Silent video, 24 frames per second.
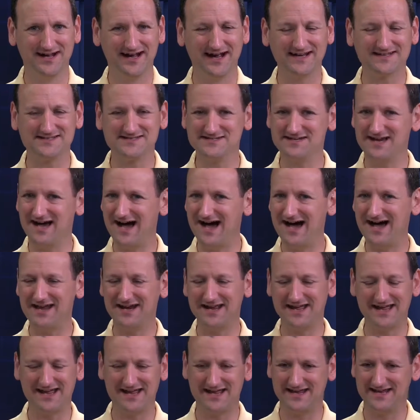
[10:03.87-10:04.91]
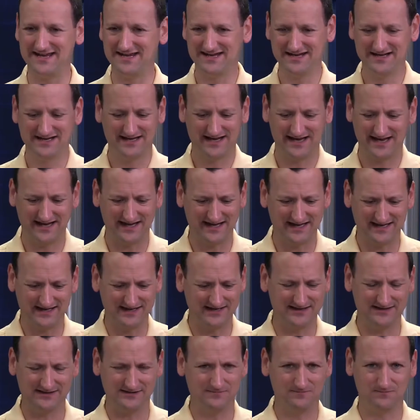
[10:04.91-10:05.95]
It's not a
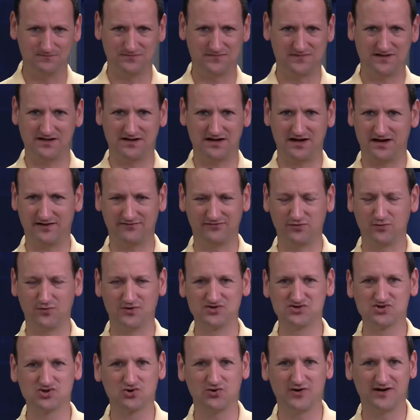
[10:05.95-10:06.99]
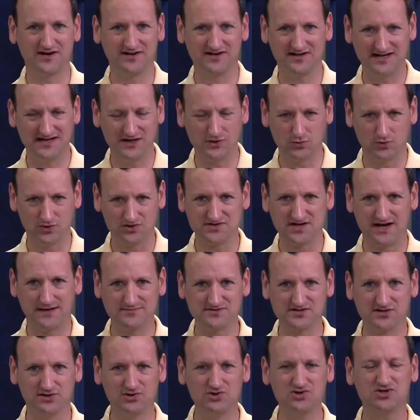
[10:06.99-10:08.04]
everyone's created equal
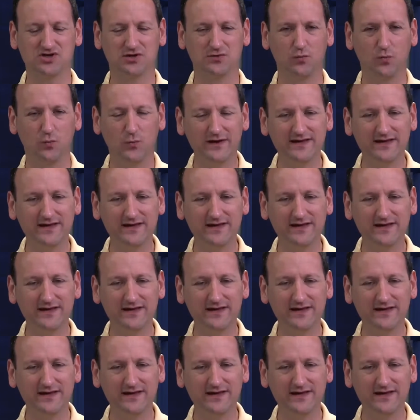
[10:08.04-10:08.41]
type solution.